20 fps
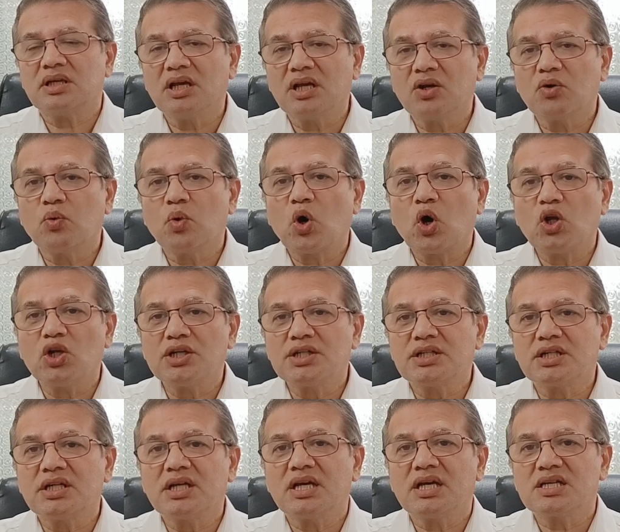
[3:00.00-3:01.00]

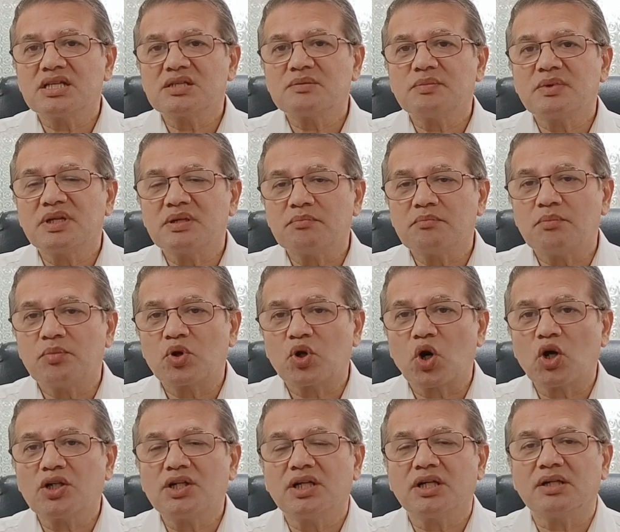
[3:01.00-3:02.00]
equality has been
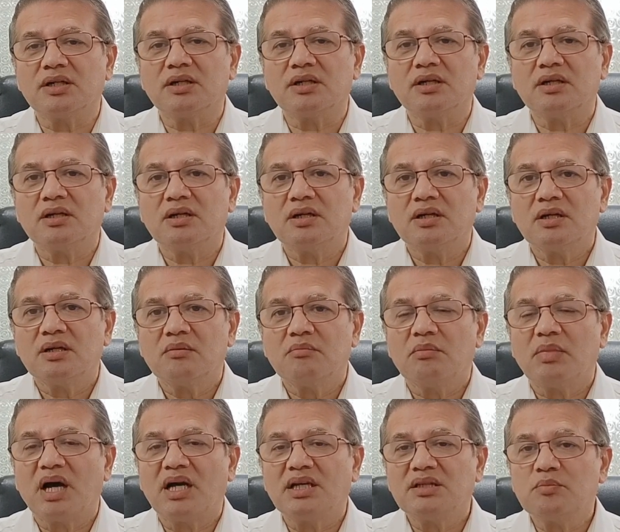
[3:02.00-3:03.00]
brought in
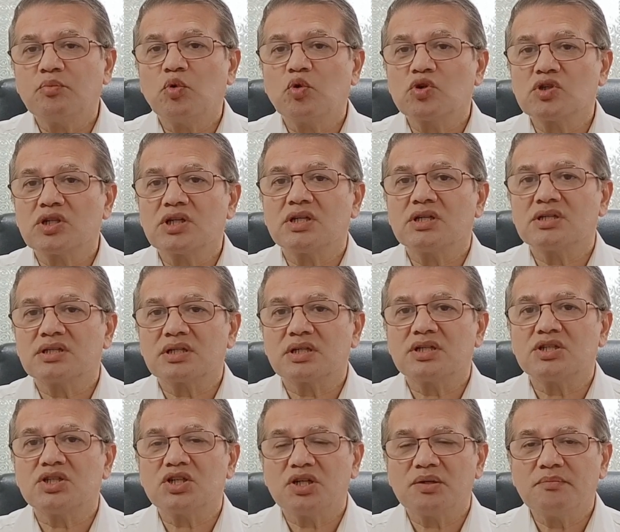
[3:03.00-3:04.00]
by the Portuguese
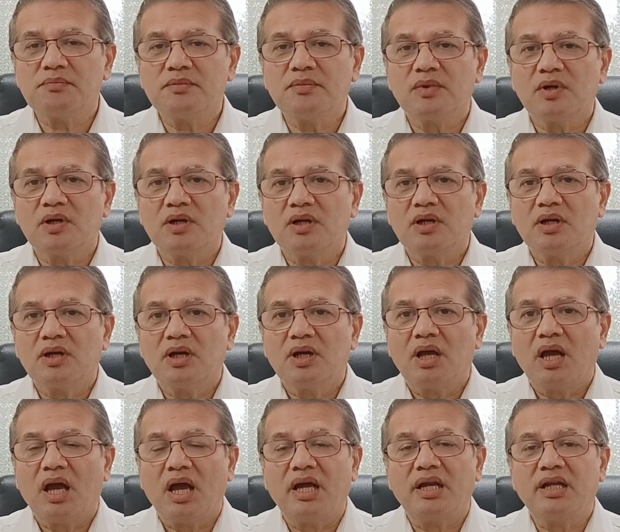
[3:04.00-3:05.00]
regime
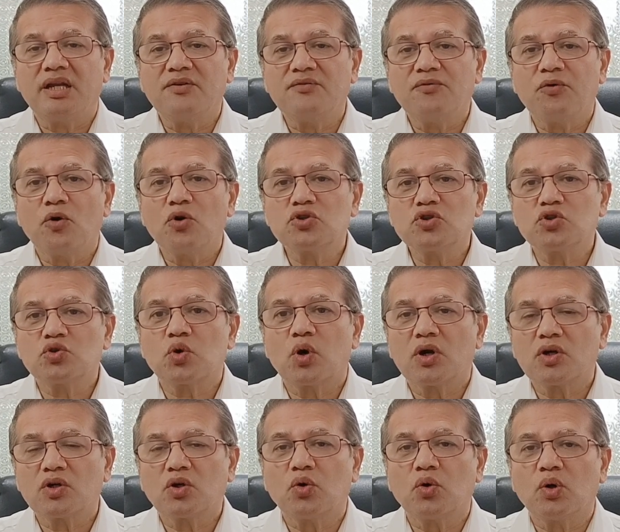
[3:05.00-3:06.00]
and enforced
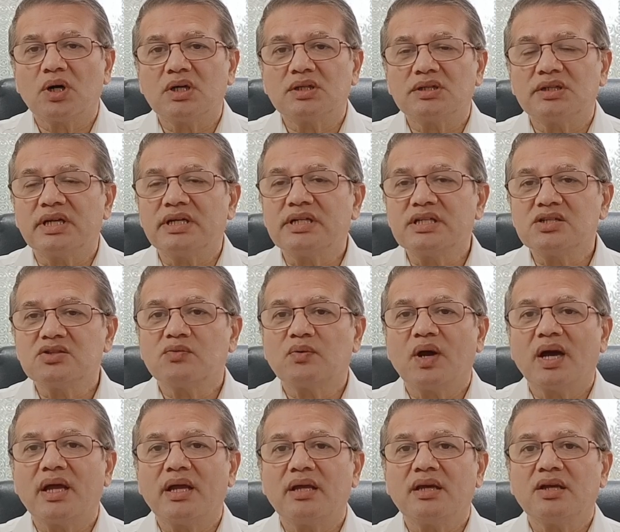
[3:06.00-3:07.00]
throughout Goa, that is
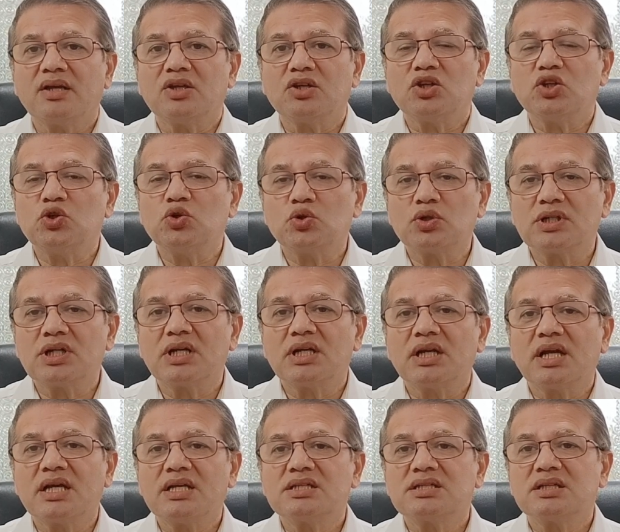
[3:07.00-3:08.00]
why you
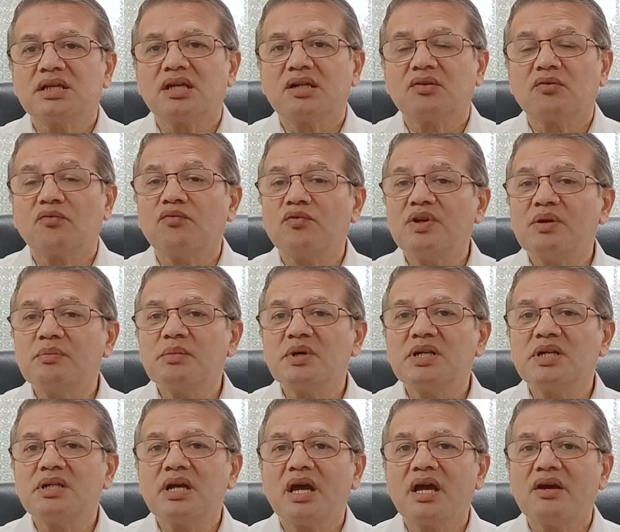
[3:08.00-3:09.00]
realize that women
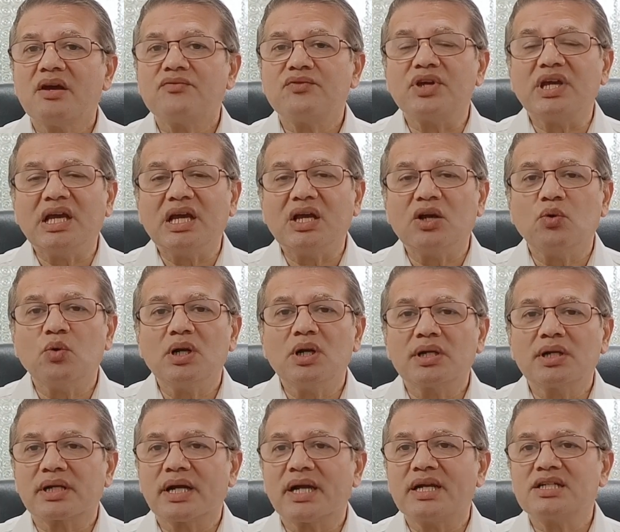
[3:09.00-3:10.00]
have equal
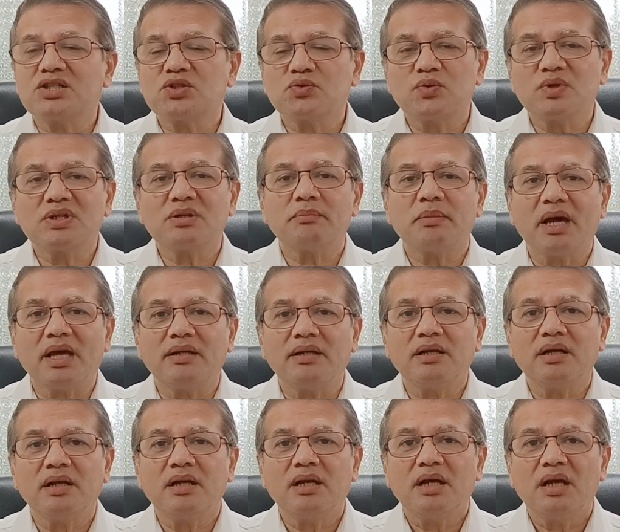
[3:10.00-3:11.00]
rights with men,
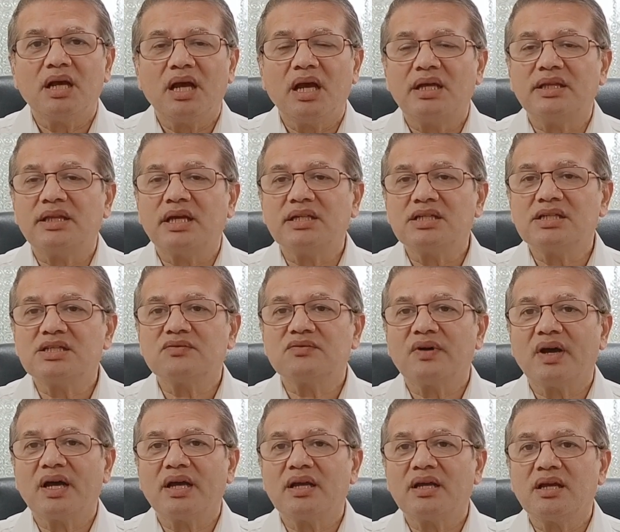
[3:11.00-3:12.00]
and that is
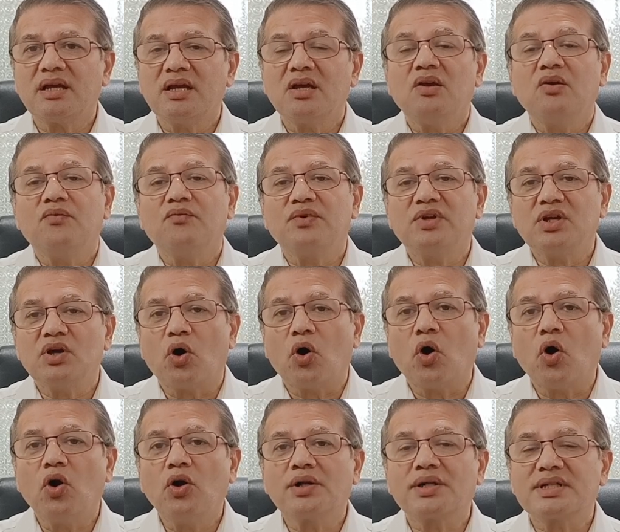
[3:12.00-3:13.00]
why we
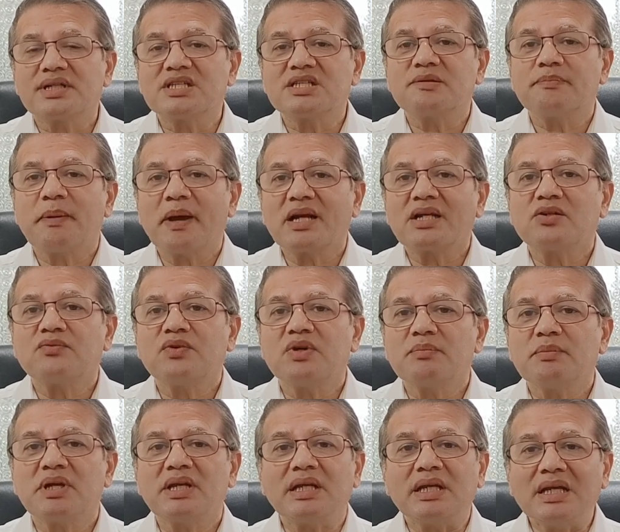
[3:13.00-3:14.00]
all respect
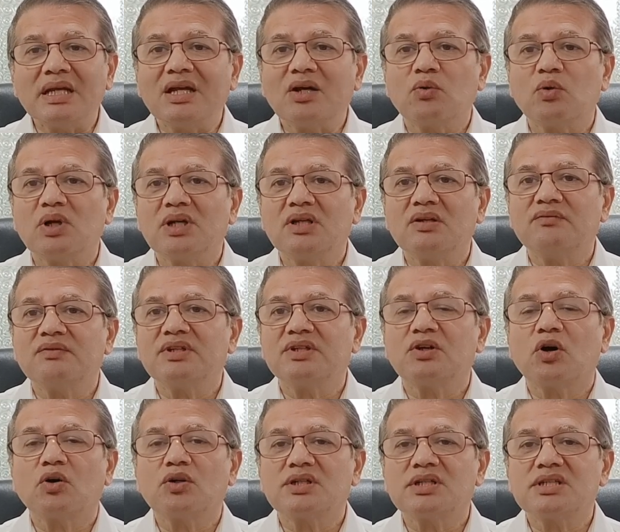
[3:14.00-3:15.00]
women equally
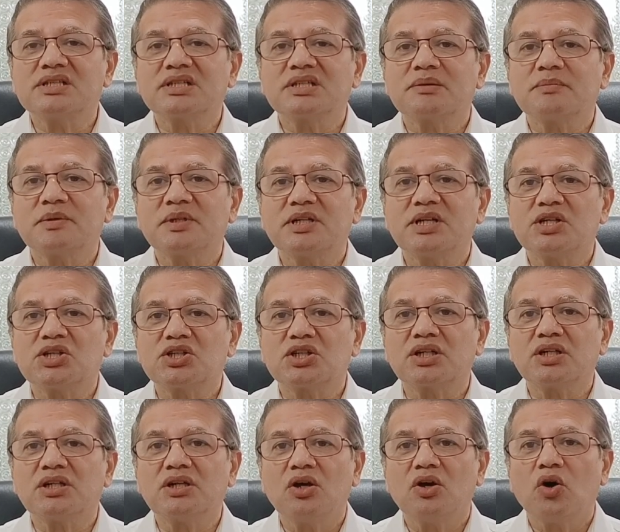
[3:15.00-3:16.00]
without
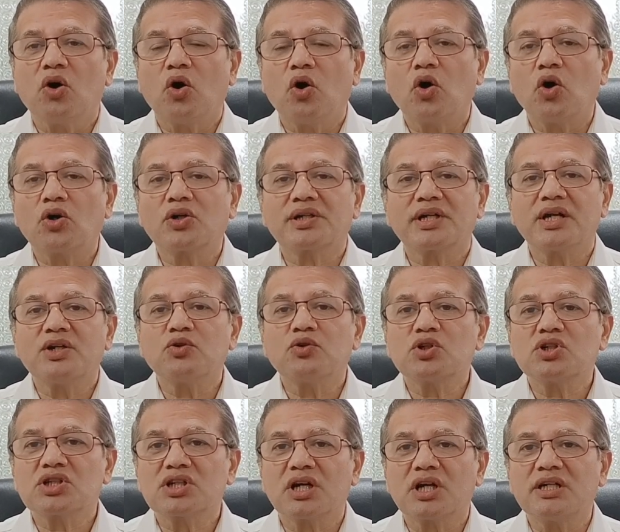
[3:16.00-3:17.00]
discrimination or trying to
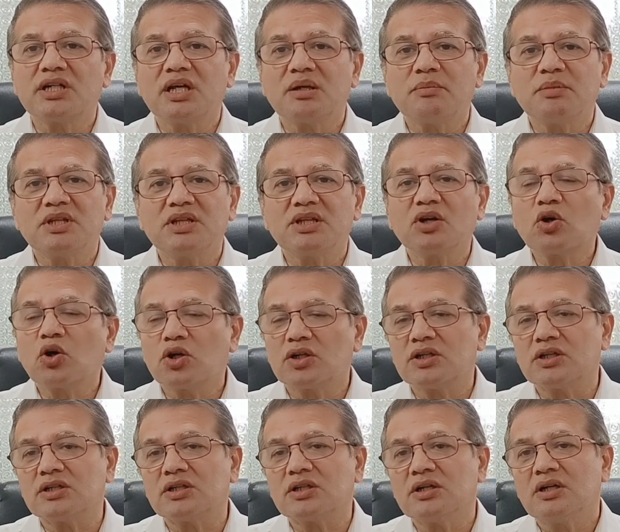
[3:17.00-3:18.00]
shun them in the
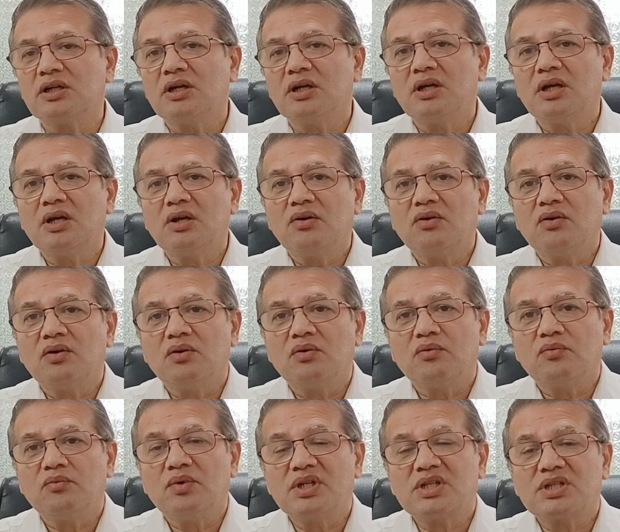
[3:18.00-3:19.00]
corner,
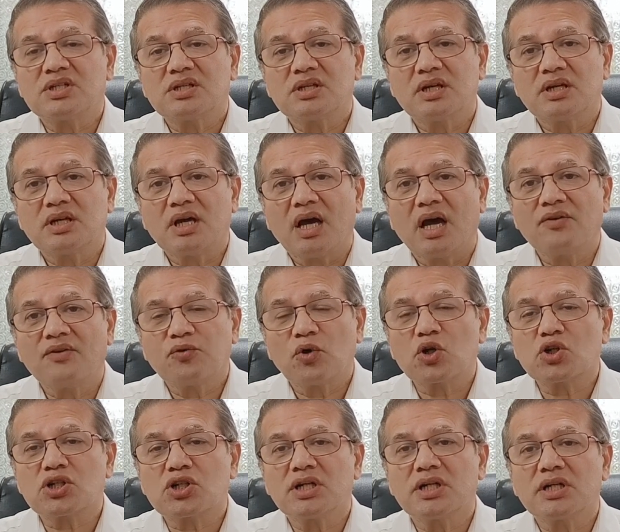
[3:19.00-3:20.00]
which
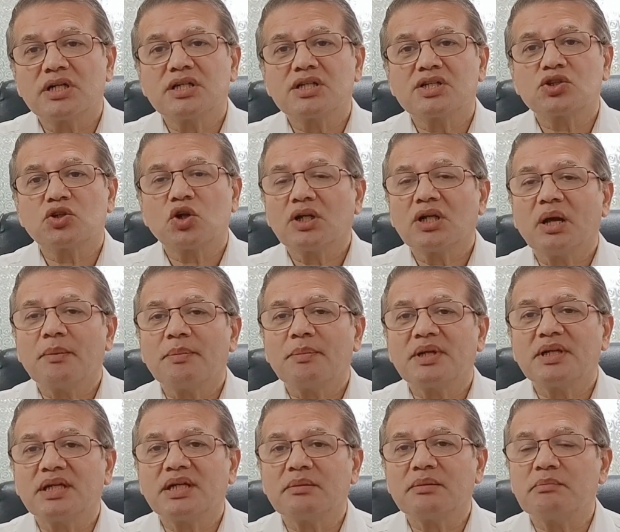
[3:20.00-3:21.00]
unfortunately is not
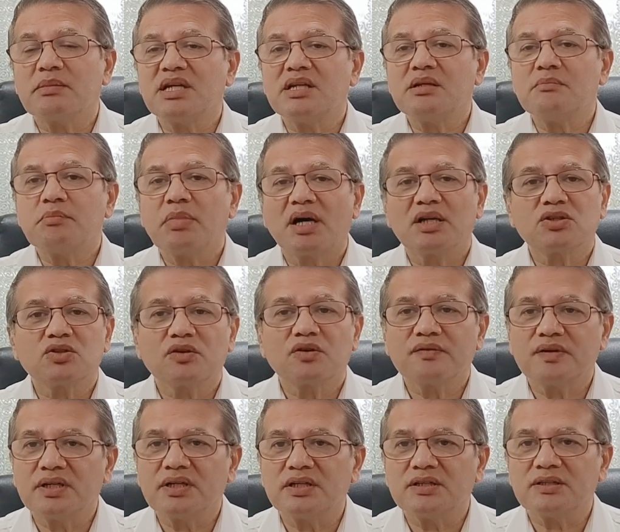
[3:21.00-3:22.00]
happening in many parts of
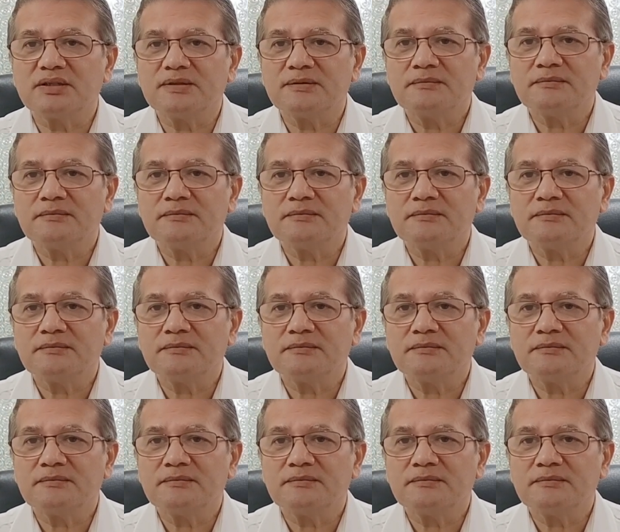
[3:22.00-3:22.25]
India.